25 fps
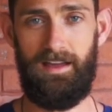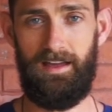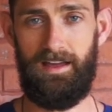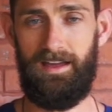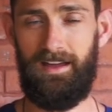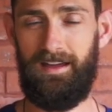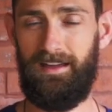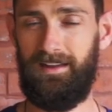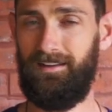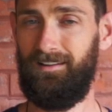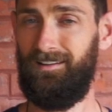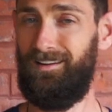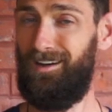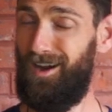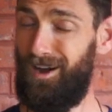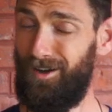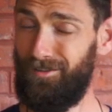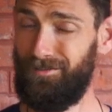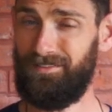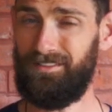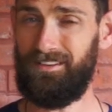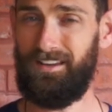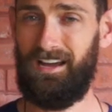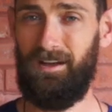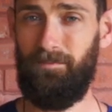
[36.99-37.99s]
and
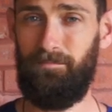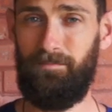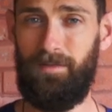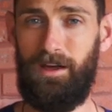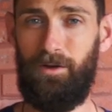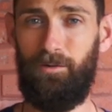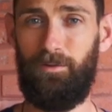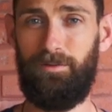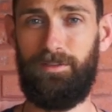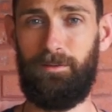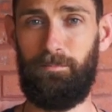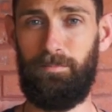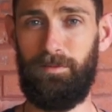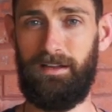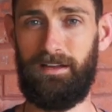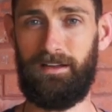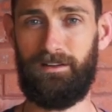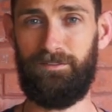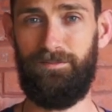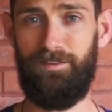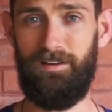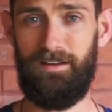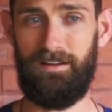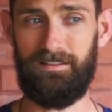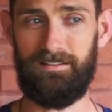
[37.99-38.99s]
often I'm met with a blank
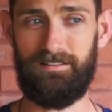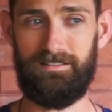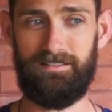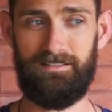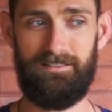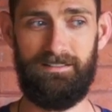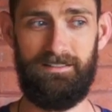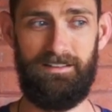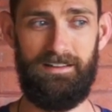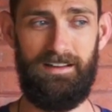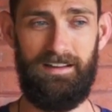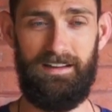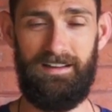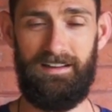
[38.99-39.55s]
face